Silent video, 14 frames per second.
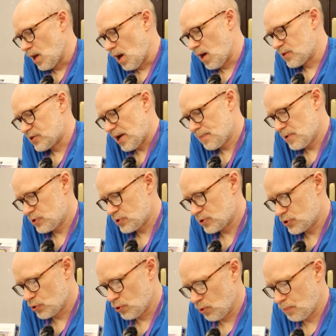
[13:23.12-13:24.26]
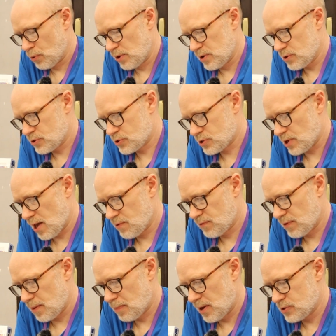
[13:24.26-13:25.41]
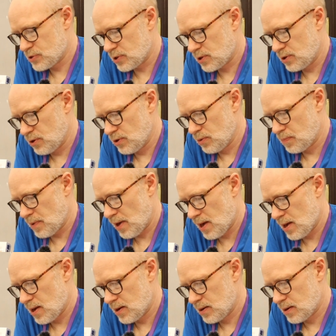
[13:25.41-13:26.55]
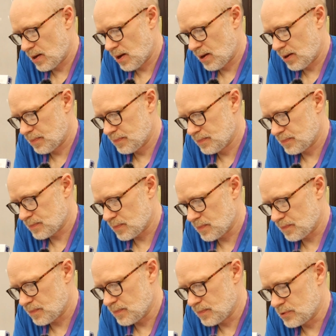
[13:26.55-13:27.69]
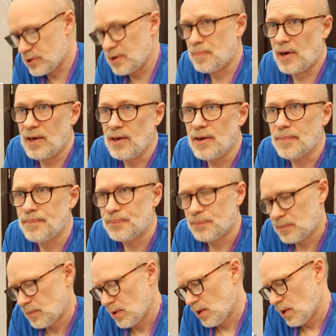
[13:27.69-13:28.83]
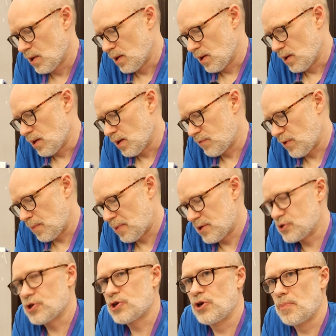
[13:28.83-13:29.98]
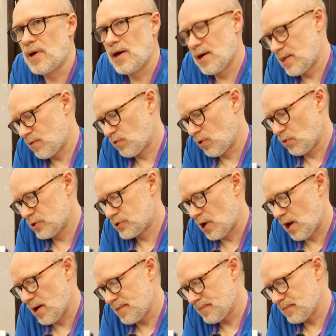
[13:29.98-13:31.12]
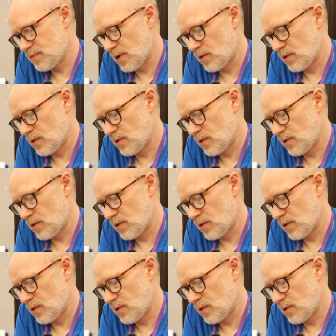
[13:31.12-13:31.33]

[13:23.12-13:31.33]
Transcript: The Japanese can score points if they place a cube in Sipping. If they place a cube here, they roll a die. If